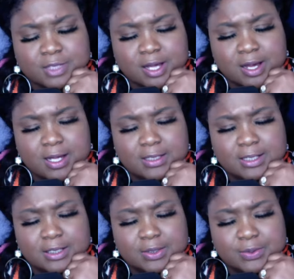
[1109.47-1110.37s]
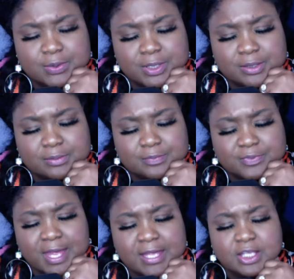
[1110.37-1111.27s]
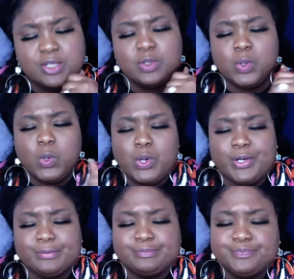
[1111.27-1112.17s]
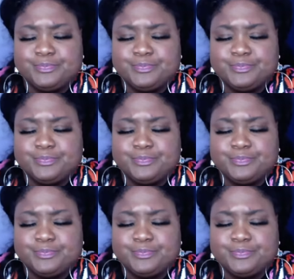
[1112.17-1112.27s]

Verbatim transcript: Hallelujah. Thank you, Lord.